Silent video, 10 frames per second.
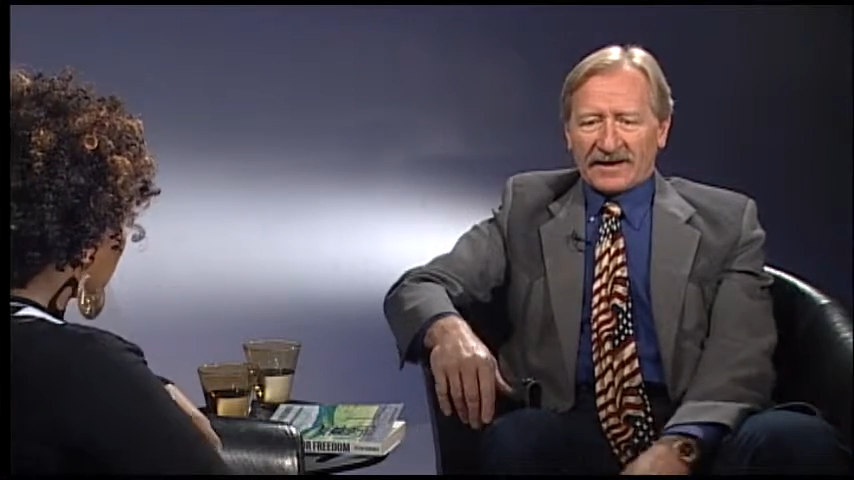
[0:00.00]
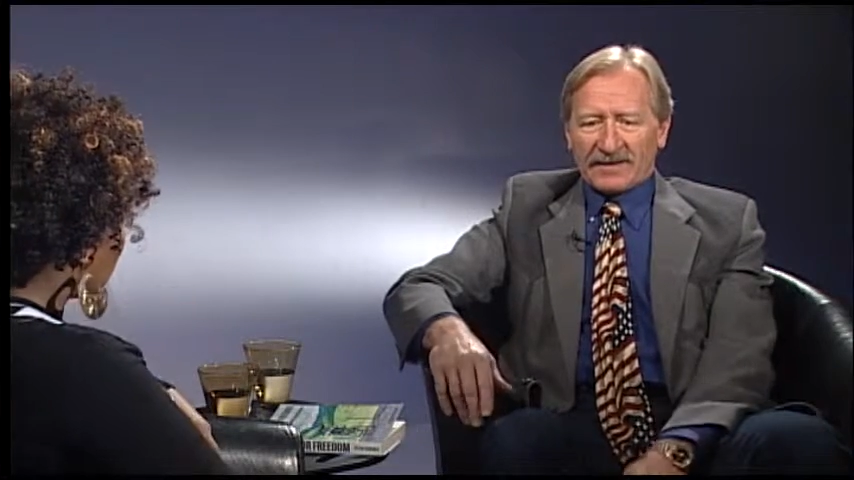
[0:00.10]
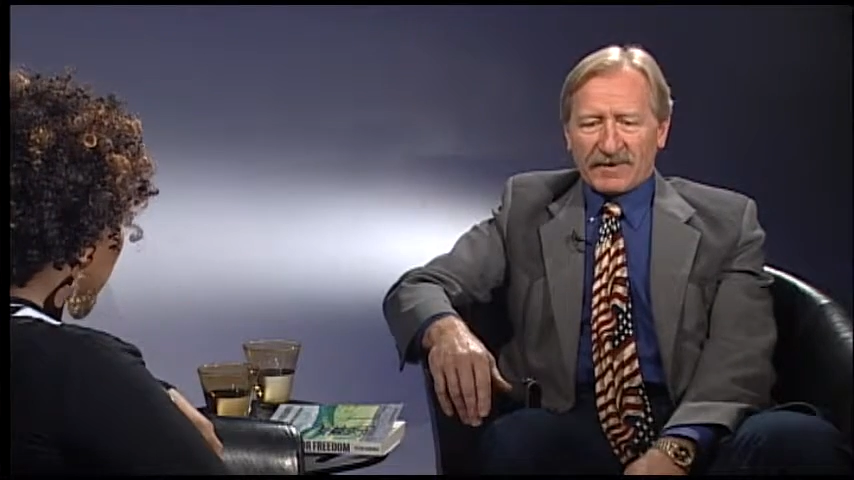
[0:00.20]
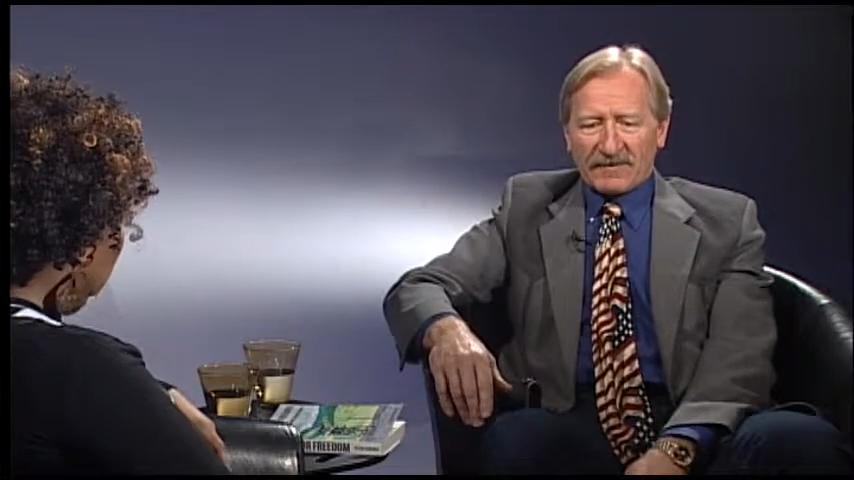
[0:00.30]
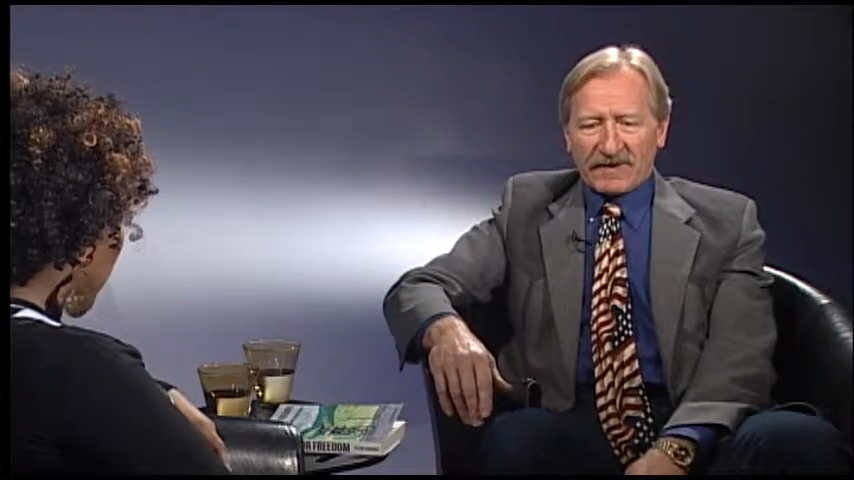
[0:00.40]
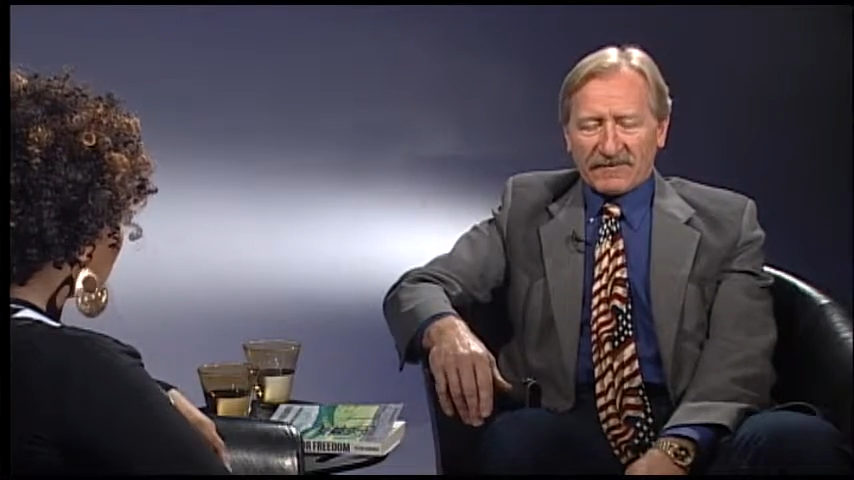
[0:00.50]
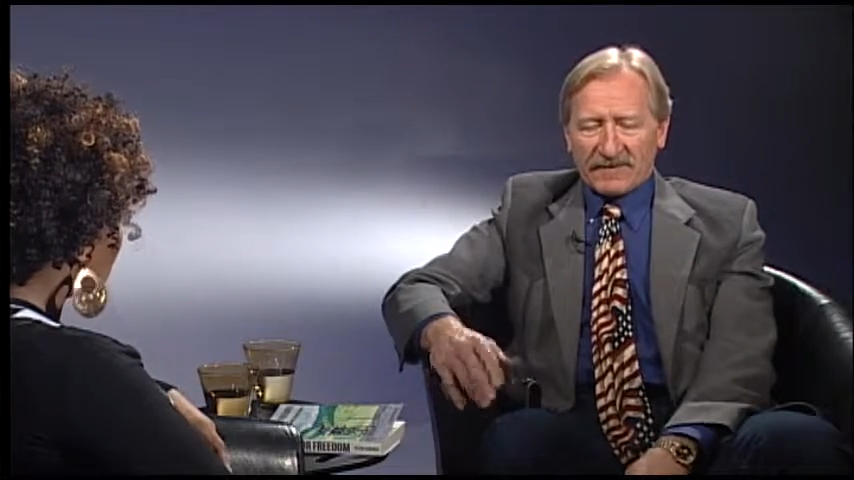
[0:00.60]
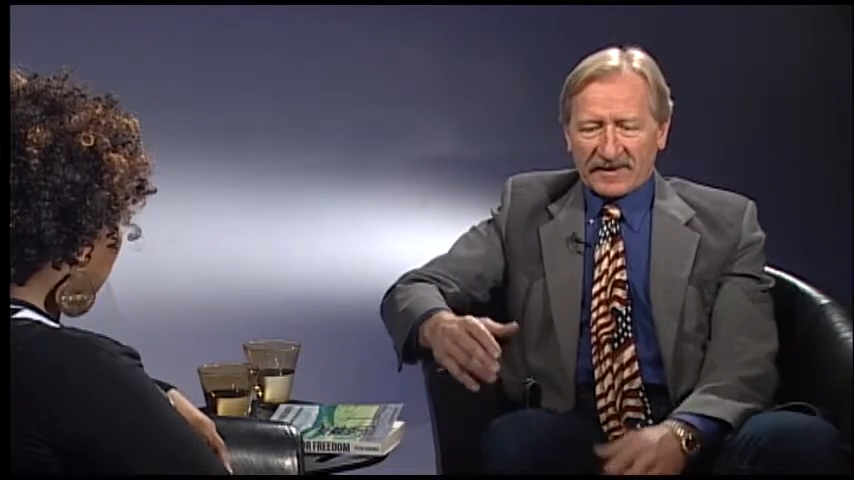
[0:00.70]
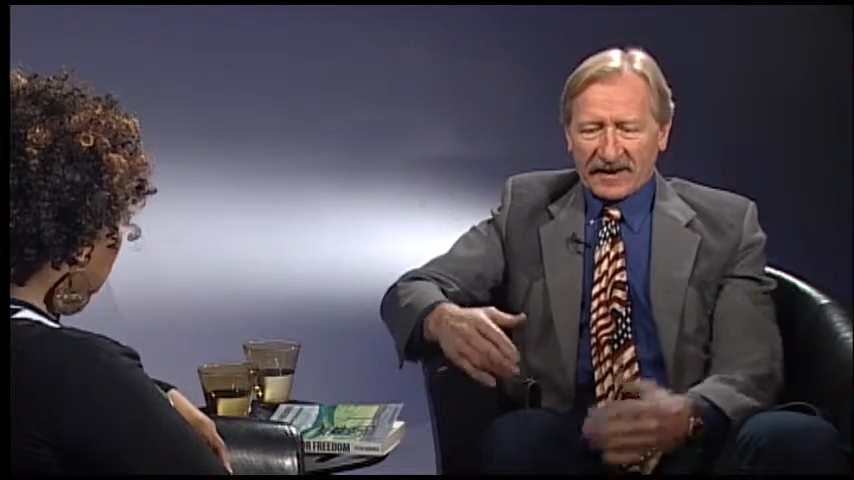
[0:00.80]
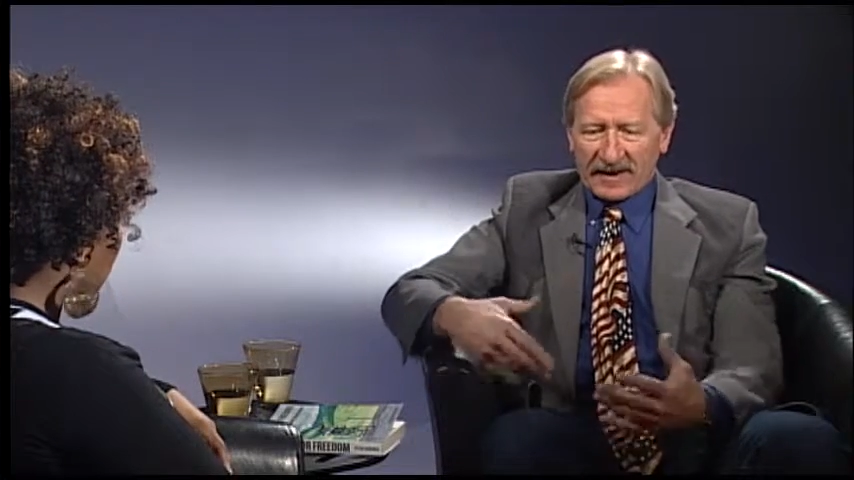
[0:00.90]
my wife
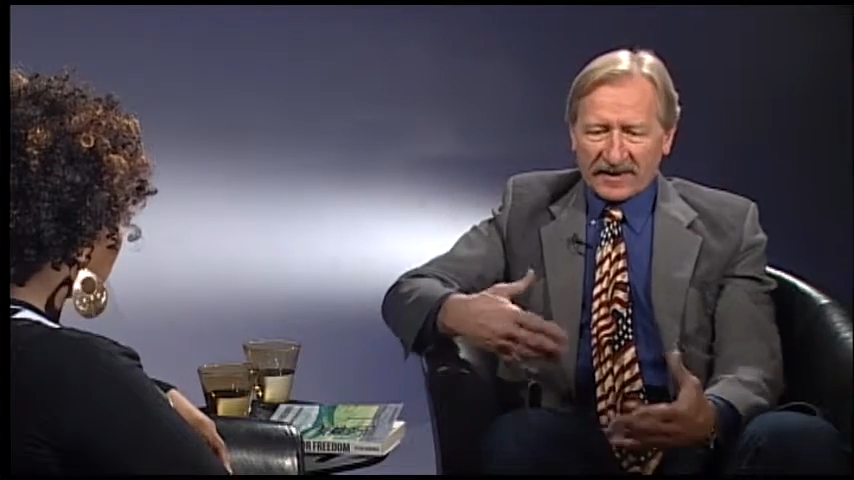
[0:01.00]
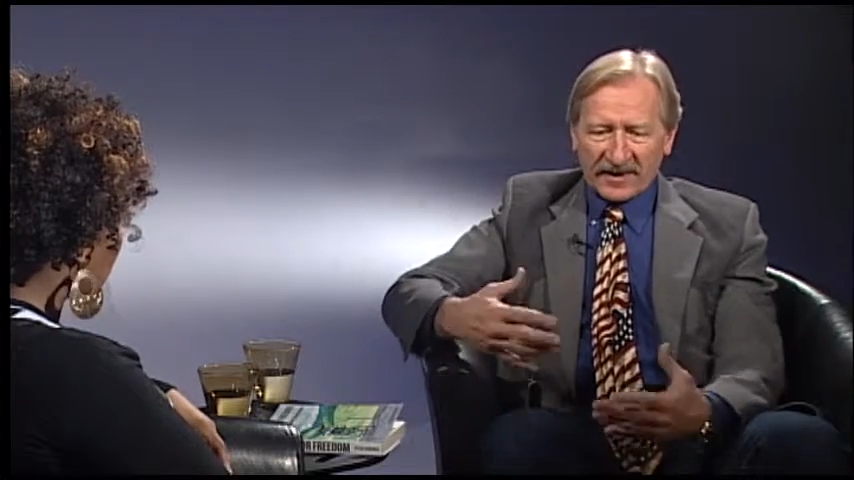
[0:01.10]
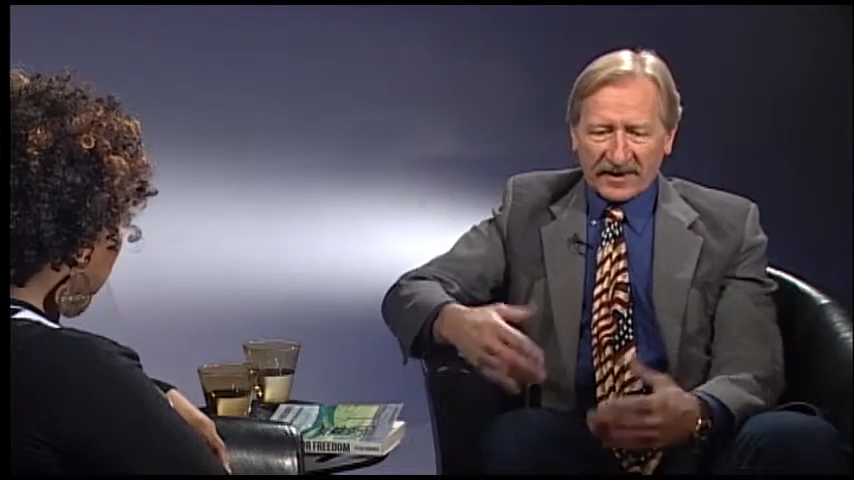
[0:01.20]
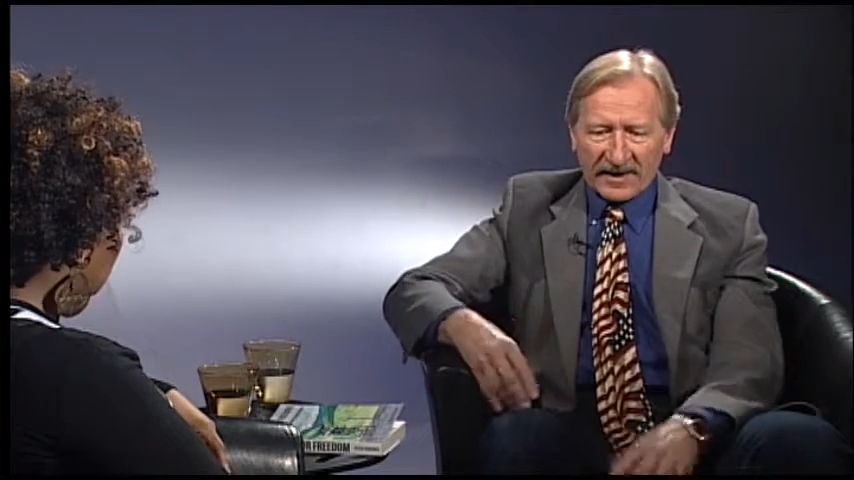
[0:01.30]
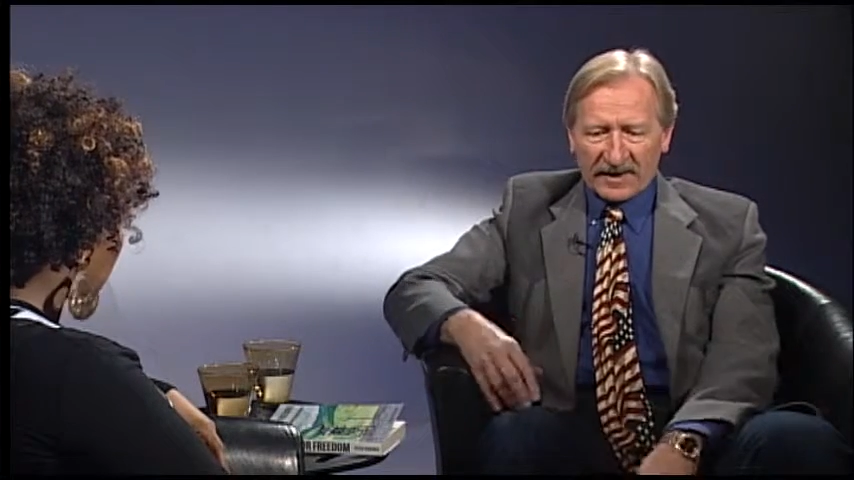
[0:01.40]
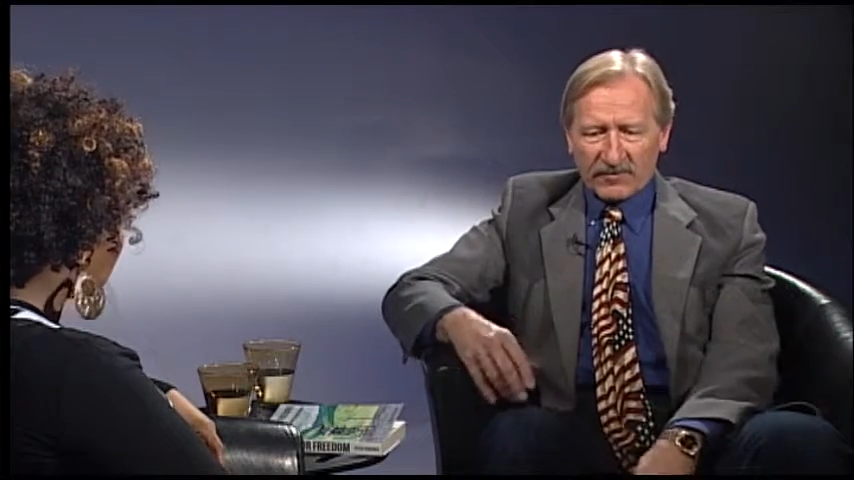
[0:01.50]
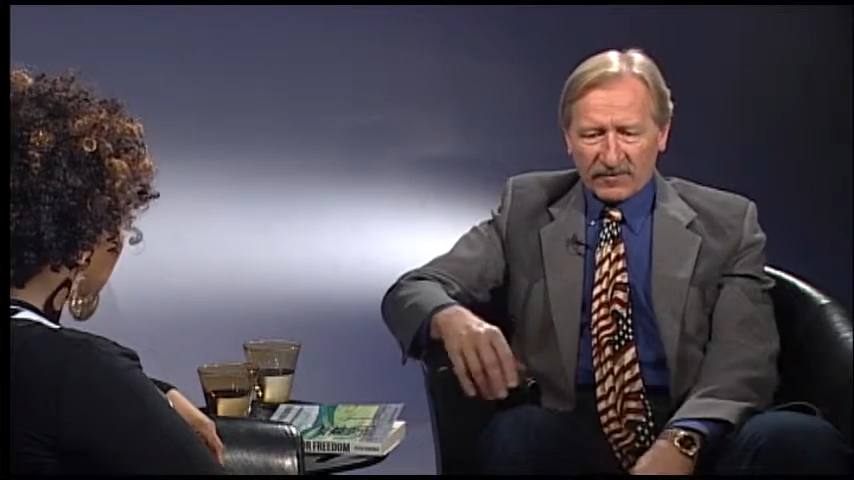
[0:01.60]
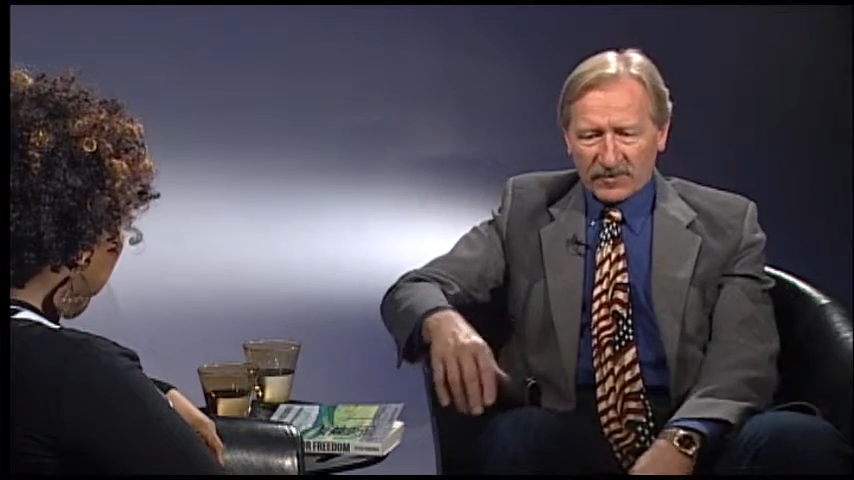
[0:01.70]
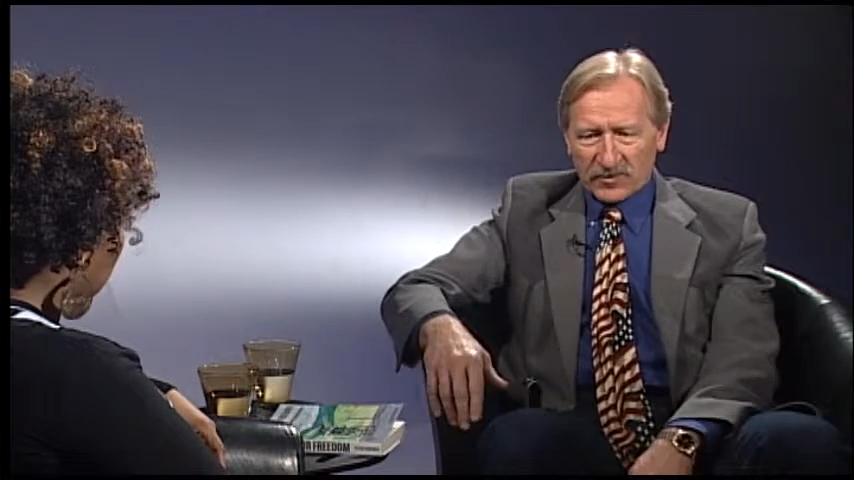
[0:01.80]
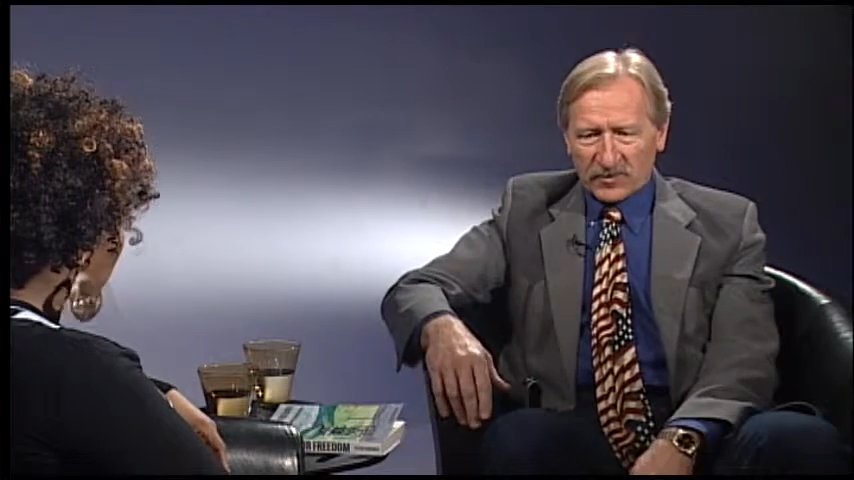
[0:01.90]
and I are thinking about
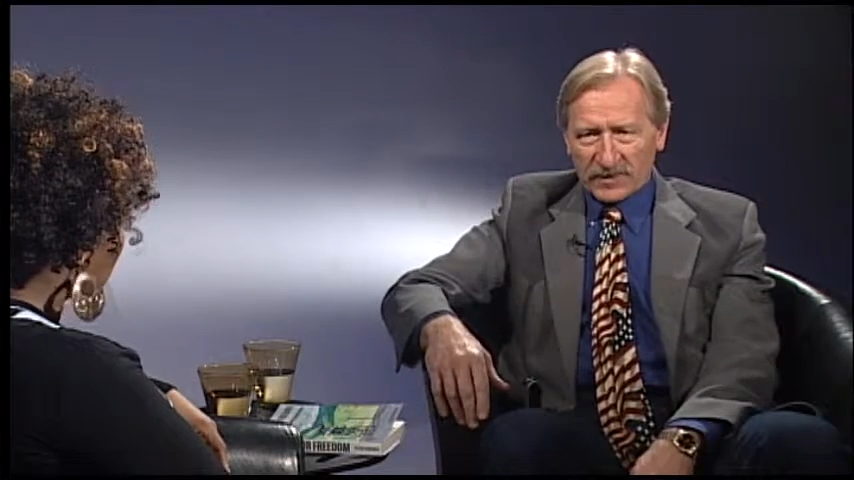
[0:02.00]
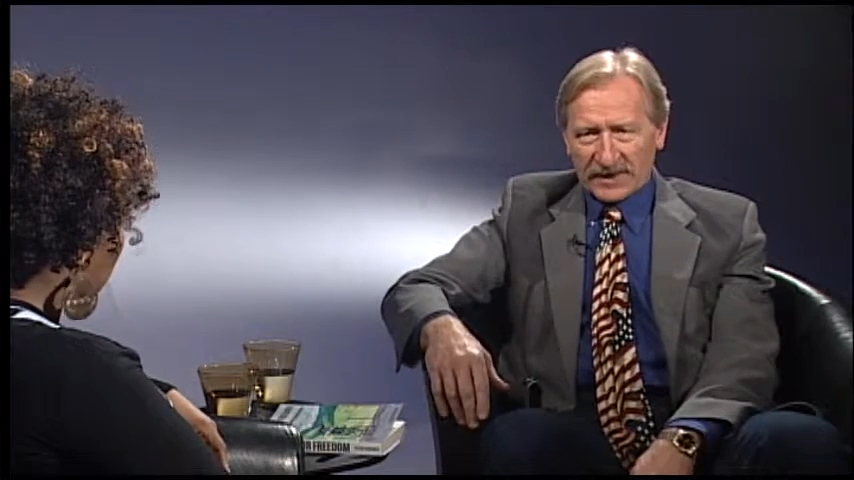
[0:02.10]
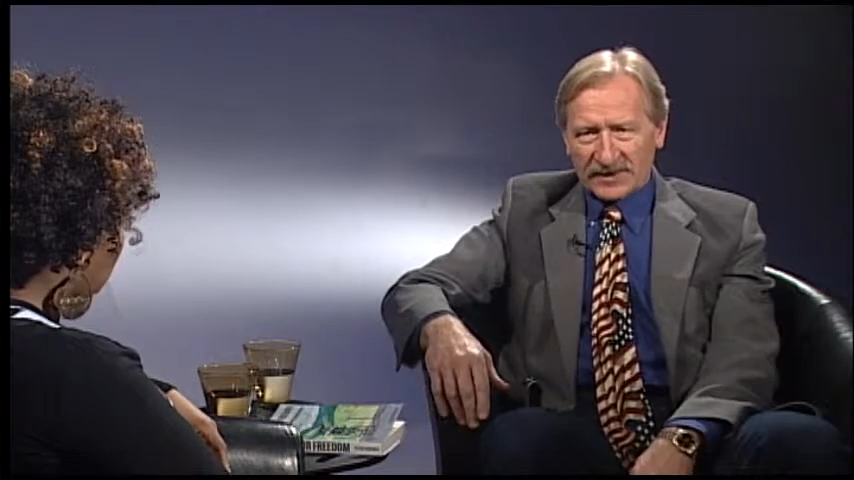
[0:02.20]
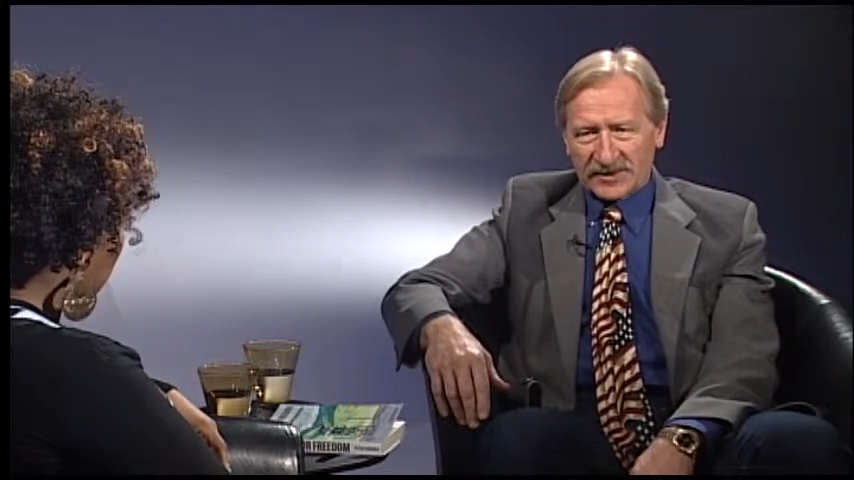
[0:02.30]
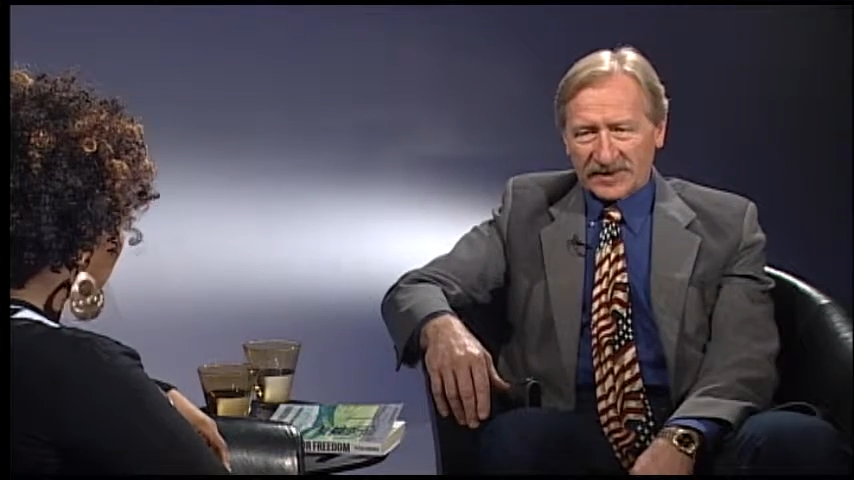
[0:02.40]
what to do next.